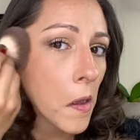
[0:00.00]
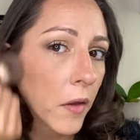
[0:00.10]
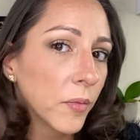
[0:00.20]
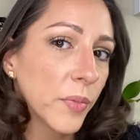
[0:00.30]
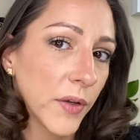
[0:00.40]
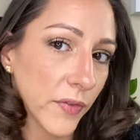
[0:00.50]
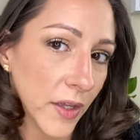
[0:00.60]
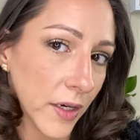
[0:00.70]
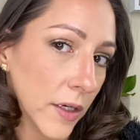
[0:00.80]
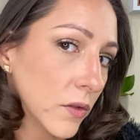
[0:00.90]
buff that
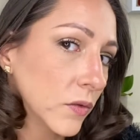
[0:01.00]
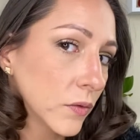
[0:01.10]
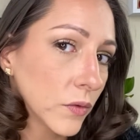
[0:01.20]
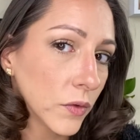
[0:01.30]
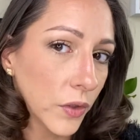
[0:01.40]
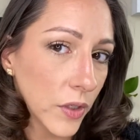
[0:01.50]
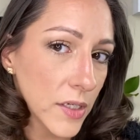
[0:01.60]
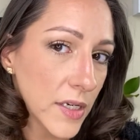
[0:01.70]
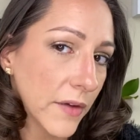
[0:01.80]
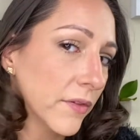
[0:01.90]
out, you can
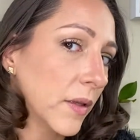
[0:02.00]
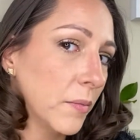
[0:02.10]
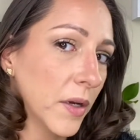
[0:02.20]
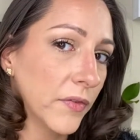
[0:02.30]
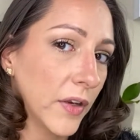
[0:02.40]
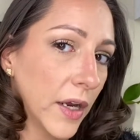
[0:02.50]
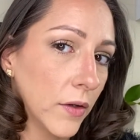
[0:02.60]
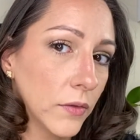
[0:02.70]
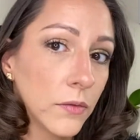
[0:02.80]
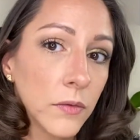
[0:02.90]
definitely buff it out.
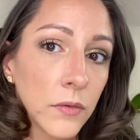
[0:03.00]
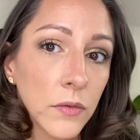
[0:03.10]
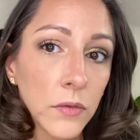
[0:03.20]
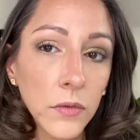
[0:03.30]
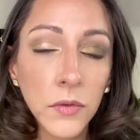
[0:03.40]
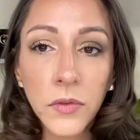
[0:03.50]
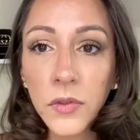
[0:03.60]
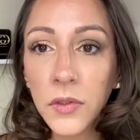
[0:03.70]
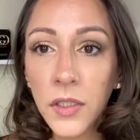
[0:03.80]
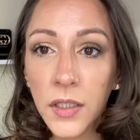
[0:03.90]

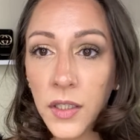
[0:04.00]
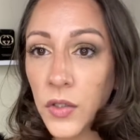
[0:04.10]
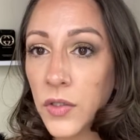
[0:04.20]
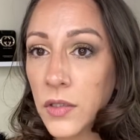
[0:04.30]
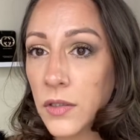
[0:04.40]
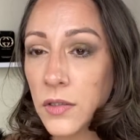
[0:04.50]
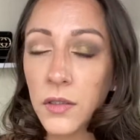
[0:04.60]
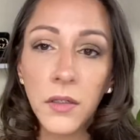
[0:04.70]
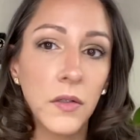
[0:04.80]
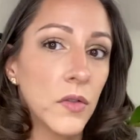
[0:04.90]
And it looks
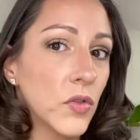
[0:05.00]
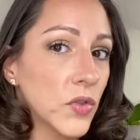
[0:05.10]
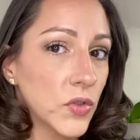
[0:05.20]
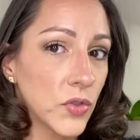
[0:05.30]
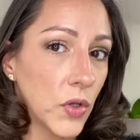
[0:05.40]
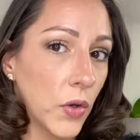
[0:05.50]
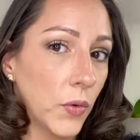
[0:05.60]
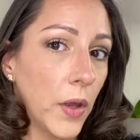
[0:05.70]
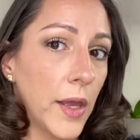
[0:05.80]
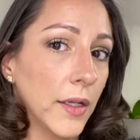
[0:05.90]
so
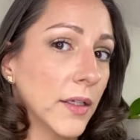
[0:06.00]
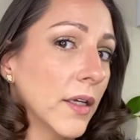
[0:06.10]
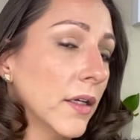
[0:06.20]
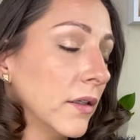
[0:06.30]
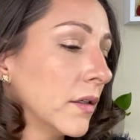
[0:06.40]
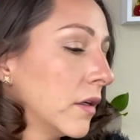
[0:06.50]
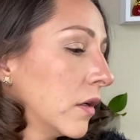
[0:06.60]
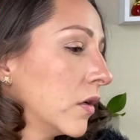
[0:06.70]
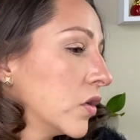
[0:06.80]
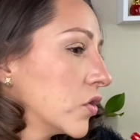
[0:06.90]
elegant,
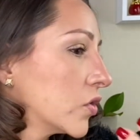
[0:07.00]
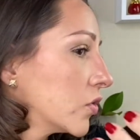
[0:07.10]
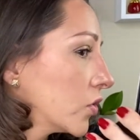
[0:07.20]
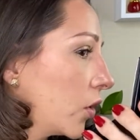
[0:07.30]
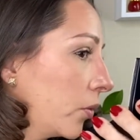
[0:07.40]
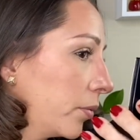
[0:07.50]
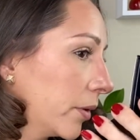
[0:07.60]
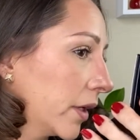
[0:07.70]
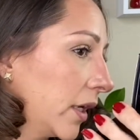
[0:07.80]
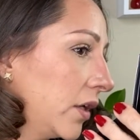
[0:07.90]
so
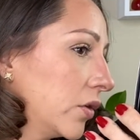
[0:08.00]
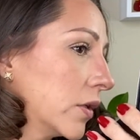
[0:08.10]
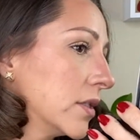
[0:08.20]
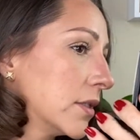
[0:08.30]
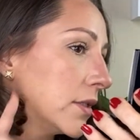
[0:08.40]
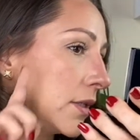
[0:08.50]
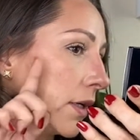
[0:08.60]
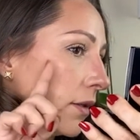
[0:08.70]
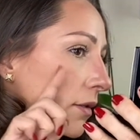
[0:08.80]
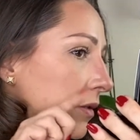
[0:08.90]
pretty. You can see
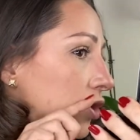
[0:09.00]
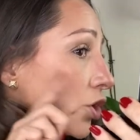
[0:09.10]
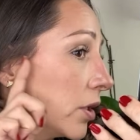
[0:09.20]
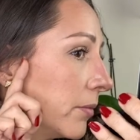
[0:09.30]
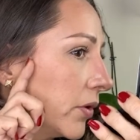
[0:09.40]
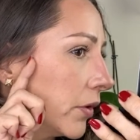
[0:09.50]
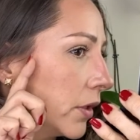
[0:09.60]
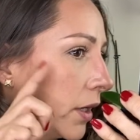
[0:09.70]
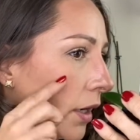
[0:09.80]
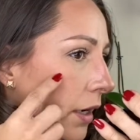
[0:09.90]
the shimmer.
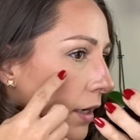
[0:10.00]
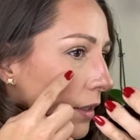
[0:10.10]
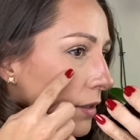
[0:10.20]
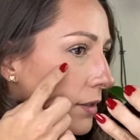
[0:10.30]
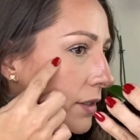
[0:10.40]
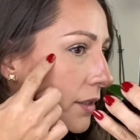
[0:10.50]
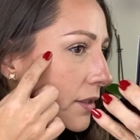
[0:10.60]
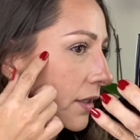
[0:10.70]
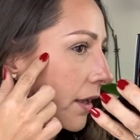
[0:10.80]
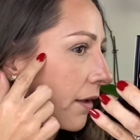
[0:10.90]
It doesn't
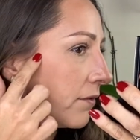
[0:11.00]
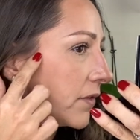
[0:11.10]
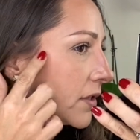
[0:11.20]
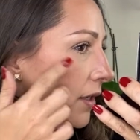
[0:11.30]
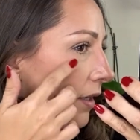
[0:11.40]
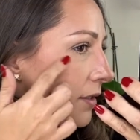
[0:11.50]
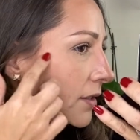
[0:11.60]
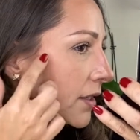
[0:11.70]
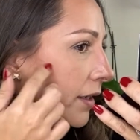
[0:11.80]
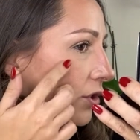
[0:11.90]
emphasize
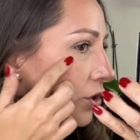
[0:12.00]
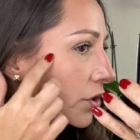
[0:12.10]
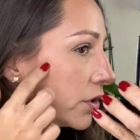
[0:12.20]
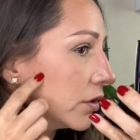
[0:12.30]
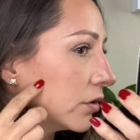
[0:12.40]
texture